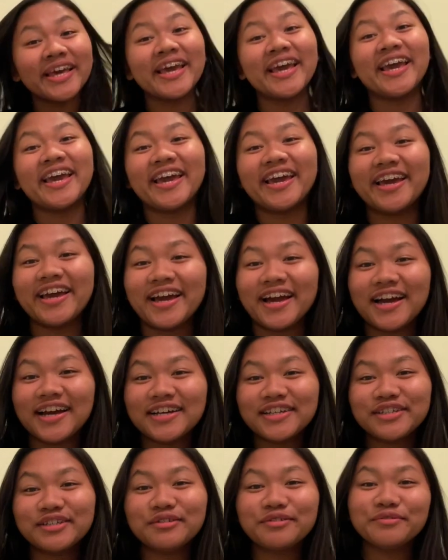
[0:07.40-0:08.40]
Hey
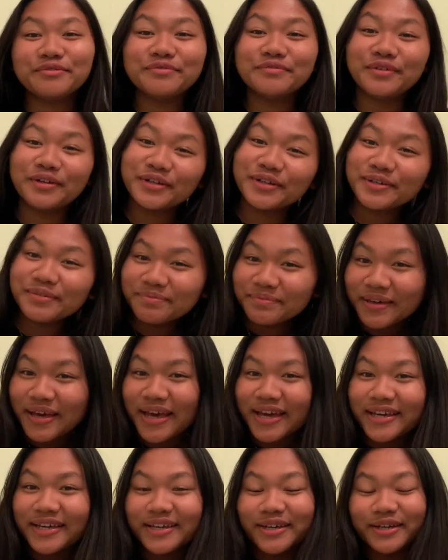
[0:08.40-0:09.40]
guys, welcome
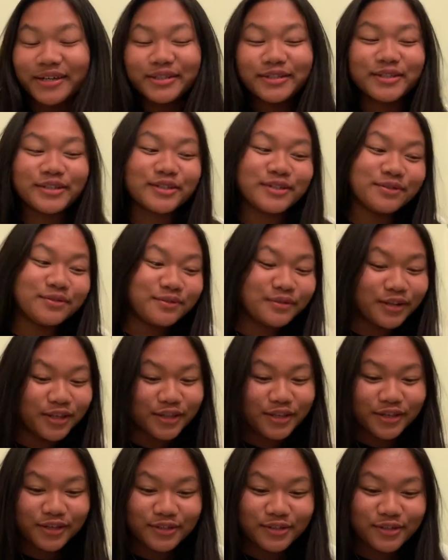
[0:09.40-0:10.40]
back to another
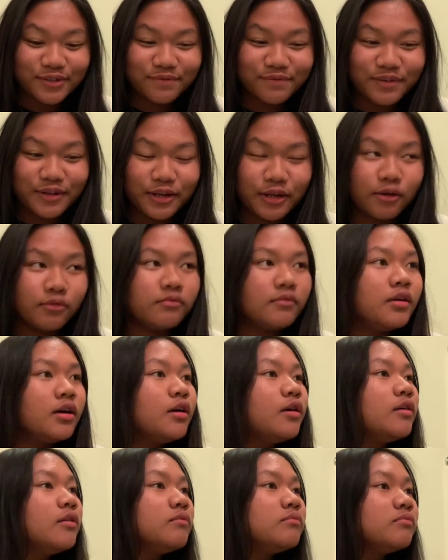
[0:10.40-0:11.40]
YouTube video.
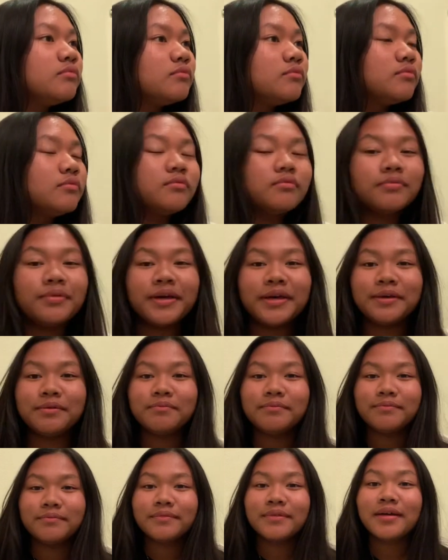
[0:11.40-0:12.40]
Wait,
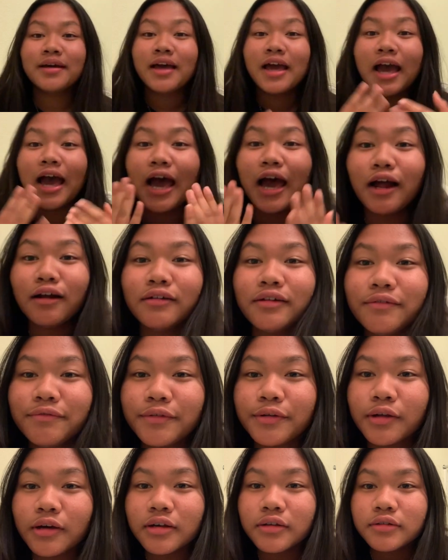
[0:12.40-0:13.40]
I don't even know
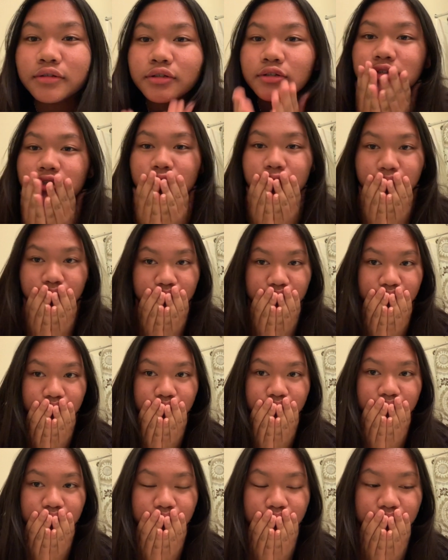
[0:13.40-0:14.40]
how to do this.
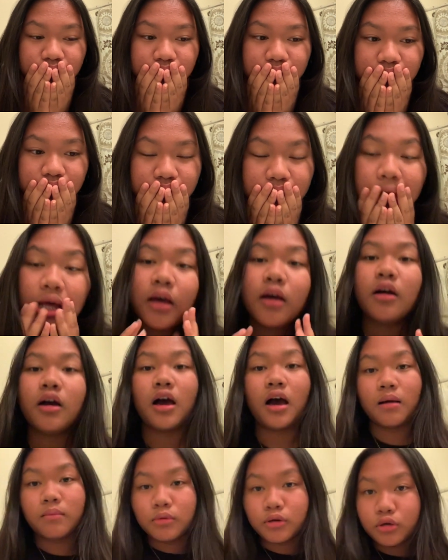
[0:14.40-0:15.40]

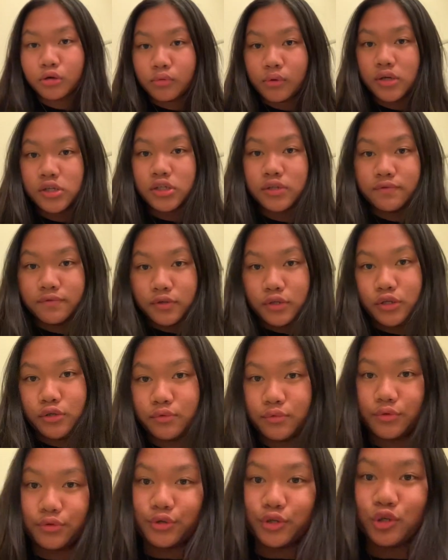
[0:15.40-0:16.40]
I'm gonna go watch a video real
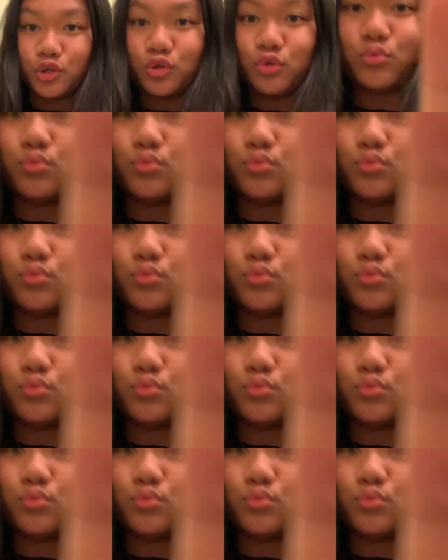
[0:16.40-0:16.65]
quick.